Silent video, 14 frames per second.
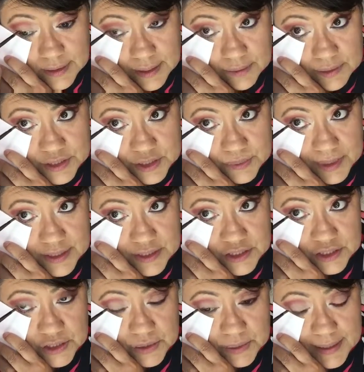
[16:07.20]
What you wanna
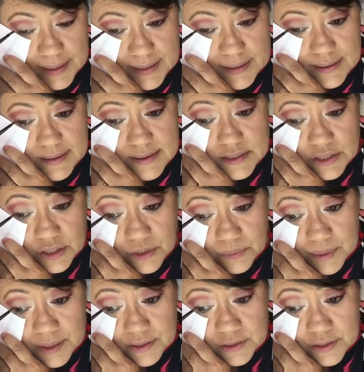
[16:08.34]
do is you
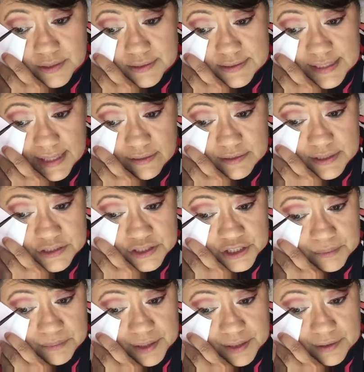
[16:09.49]
wanna look down into
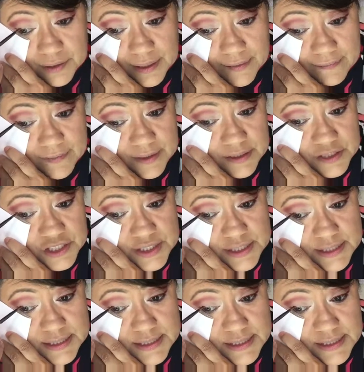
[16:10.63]
your mirror and then just